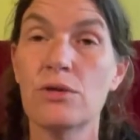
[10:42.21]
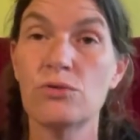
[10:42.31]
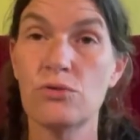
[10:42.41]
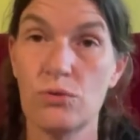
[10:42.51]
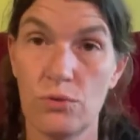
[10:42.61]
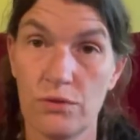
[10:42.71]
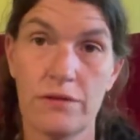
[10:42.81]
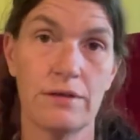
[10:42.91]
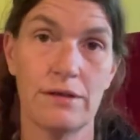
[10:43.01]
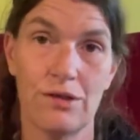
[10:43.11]
two
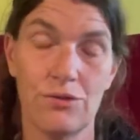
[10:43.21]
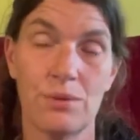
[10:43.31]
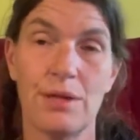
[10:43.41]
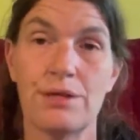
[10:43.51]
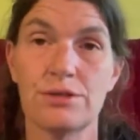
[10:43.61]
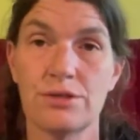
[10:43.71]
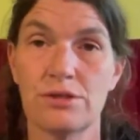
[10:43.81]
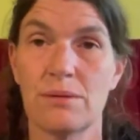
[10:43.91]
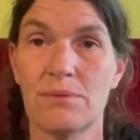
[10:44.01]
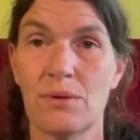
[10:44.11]
serious
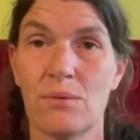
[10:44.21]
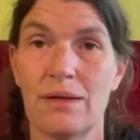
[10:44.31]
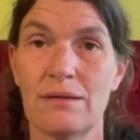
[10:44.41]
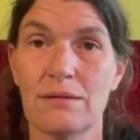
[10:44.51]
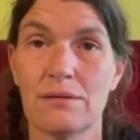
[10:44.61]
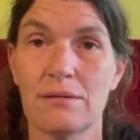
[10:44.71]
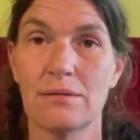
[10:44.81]
relationships at once.